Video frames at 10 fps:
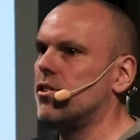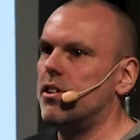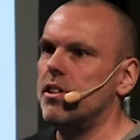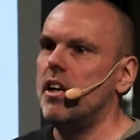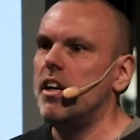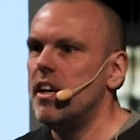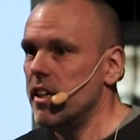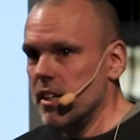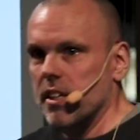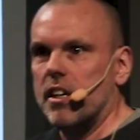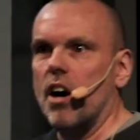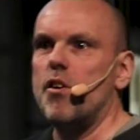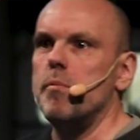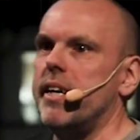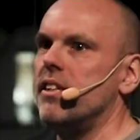or
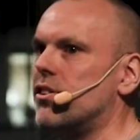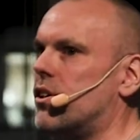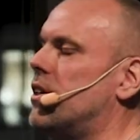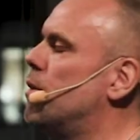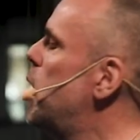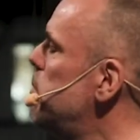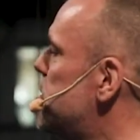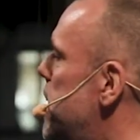government or public